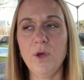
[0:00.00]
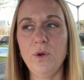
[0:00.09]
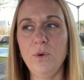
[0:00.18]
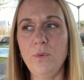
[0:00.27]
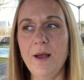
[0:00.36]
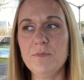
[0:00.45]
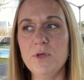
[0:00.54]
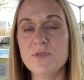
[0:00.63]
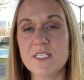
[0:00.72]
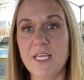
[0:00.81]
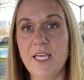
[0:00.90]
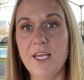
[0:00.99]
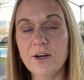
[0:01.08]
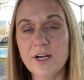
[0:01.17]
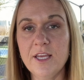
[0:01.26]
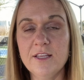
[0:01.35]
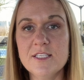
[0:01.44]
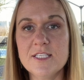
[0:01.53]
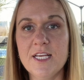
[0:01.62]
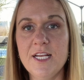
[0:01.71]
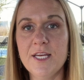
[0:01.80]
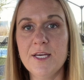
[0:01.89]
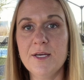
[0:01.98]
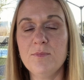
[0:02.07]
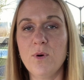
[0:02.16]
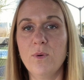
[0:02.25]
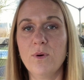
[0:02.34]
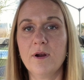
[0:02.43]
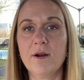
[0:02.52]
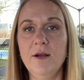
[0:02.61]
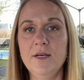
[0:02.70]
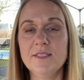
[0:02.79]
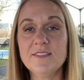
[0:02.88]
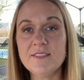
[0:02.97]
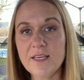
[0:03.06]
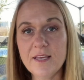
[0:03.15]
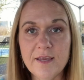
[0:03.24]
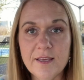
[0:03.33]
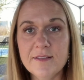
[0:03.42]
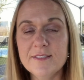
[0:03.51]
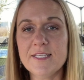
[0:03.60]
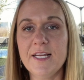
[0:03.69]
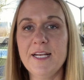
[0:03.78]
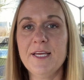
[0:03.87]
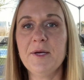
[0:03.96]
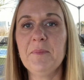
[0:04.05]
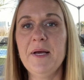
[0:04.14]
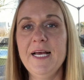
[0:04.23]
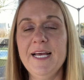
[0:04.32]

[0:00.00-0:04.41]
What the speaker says: who I'm used to hearing in the stadium or seeing in the stadium,